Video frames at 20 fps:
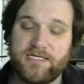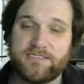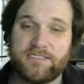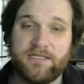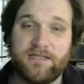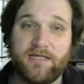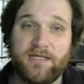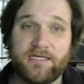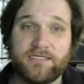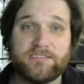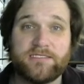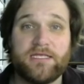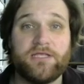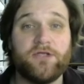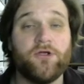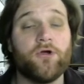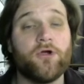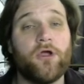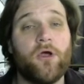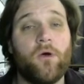and this.
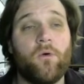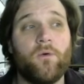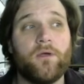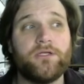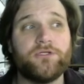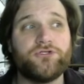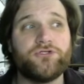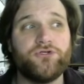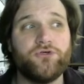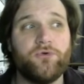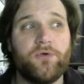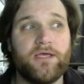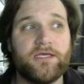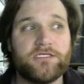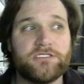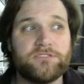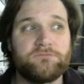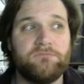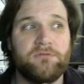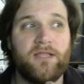You're going to
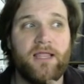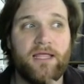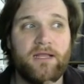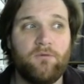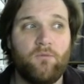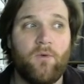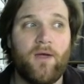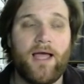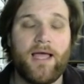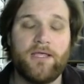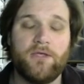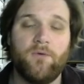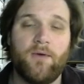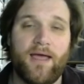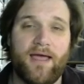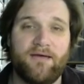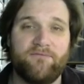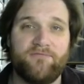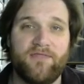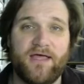explain why you
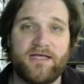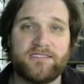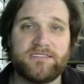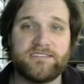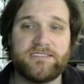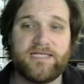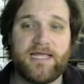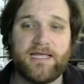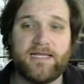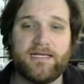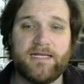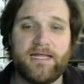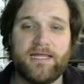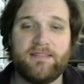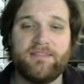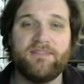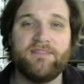have that standing.